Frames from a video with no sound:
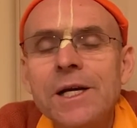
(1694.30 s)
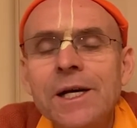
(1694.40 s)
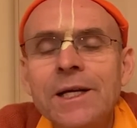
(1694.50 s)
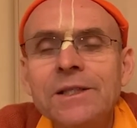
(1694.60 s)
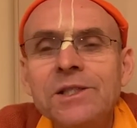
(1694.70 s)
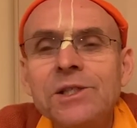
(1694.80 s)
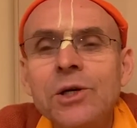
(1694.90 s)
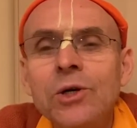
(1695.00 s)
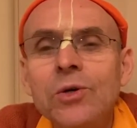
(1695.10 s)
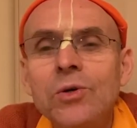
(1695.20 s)
And
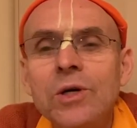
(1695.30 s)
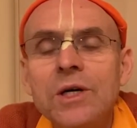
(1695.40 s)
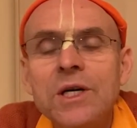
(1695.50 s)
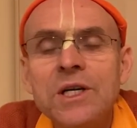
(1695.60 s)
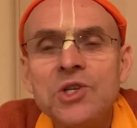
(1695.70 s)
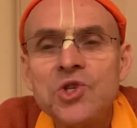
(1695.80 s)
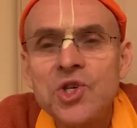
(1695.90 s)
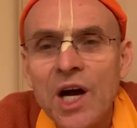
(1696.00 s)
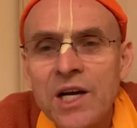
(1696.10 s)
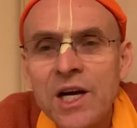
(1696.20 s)
so
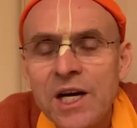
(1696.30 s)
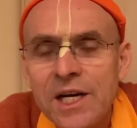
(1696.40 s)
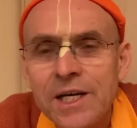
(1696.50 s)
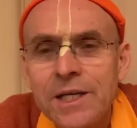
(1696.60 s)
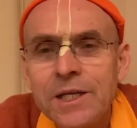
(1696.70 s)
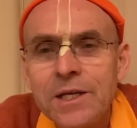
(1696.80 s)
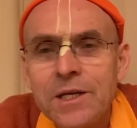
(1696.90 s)
Jagai